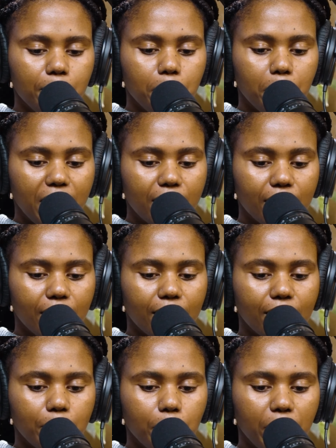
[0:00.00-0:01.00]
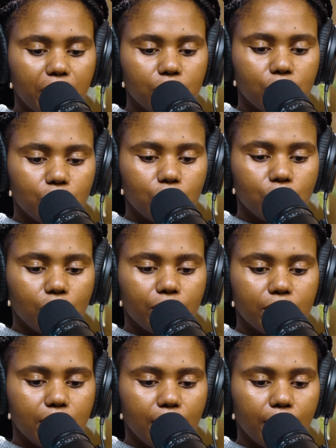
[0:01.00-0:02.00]
making the best use of
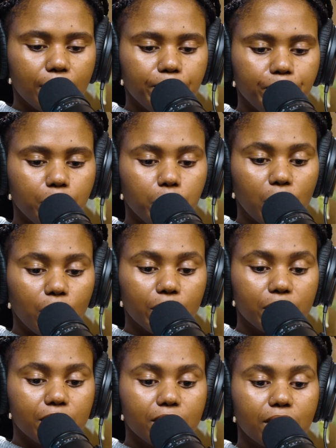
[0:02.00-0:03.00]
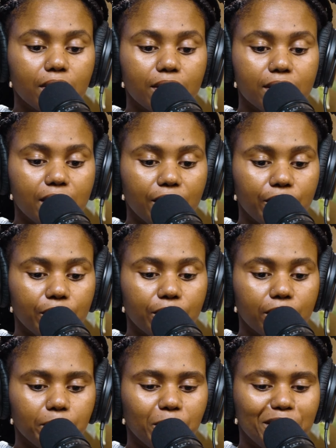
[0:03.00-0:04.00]
the time because the
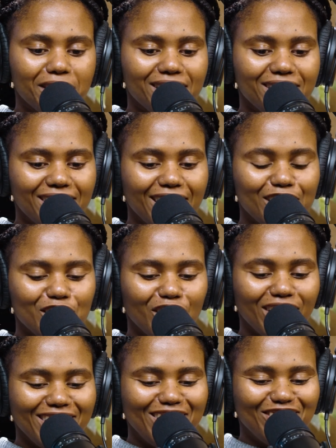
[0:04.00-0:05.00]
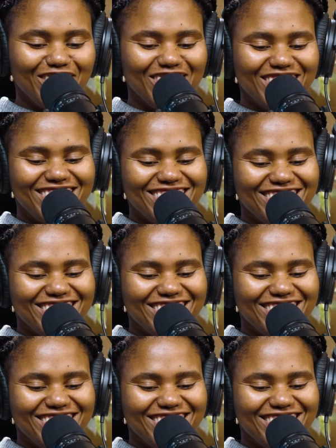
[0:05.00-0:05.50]
devil because the, the days, days, are, are evil. evil.